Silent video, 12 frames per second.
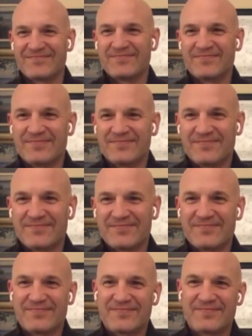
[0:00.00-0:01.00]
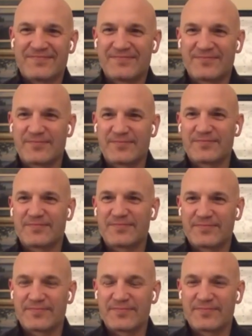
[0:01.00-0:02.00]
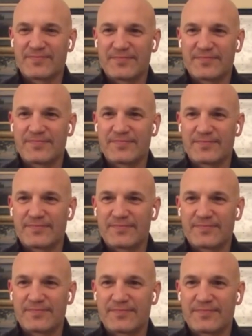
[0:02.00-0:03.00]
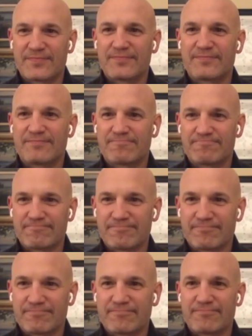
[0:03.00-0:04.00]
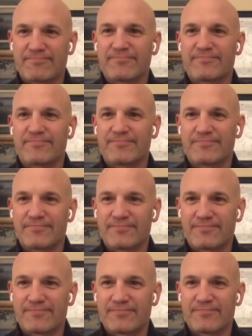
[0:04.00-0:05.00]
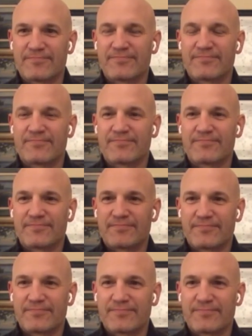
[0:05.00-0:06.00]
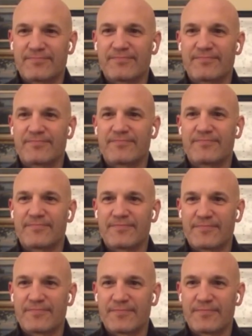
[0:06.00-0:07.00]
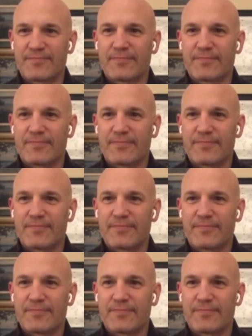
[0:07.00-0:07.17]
No words are spoken by the person on screen.